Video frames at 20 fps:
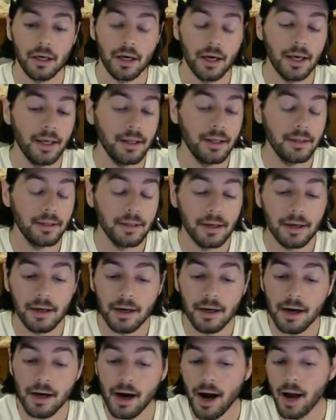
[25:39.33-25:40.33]
and
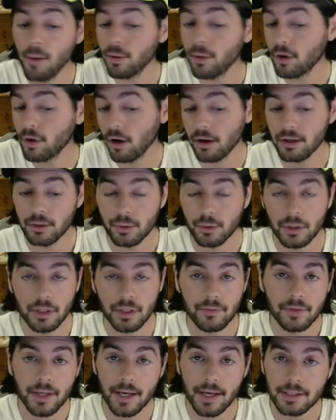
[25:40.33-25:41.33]
uh, I would argue it
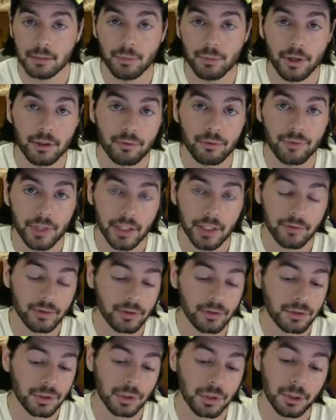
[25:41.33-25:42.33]
even has a better
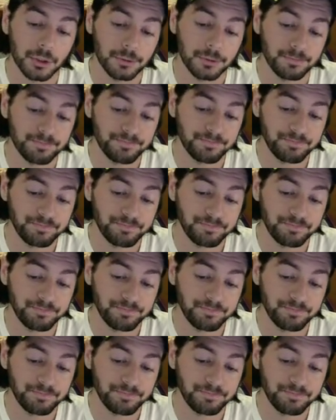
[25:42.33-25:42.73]
flavor. So